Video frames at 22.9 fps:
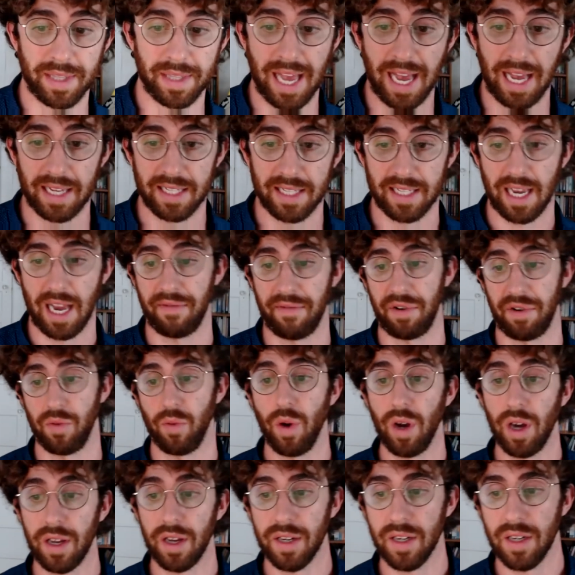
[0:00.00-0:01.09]
ask every
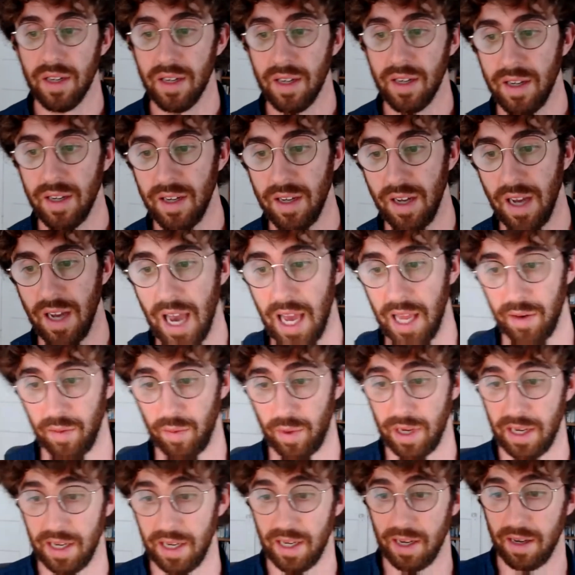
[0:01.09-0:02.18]
one, and
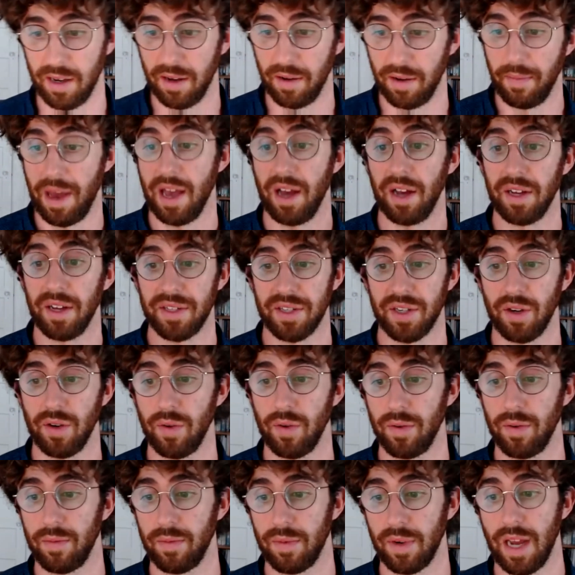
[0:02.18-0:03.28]
we may
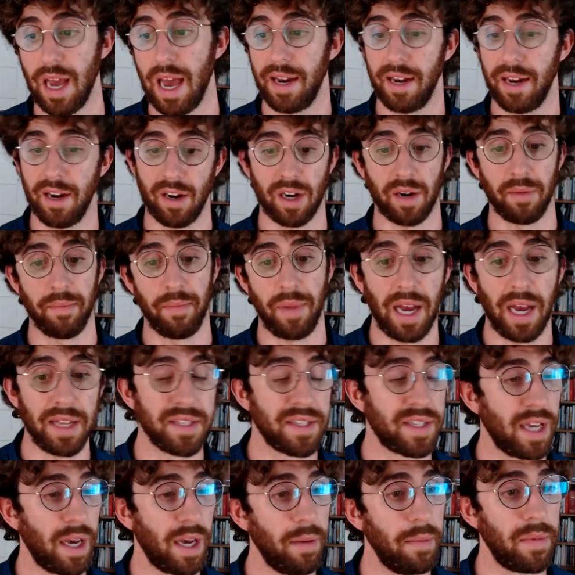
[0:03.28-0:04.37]
also edit or combine
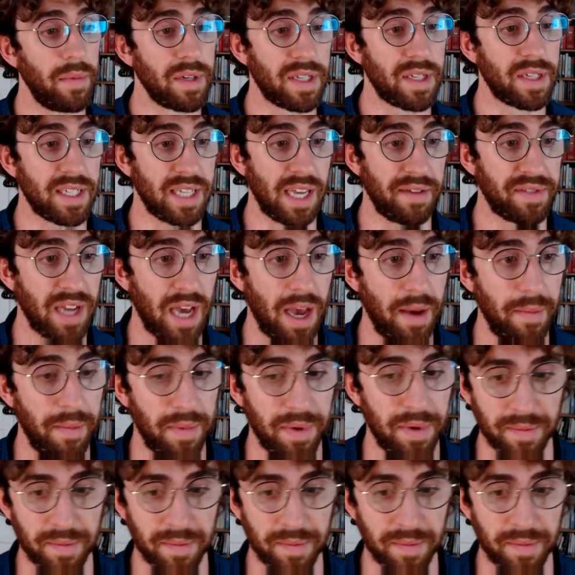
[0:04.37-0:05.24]
some to save time.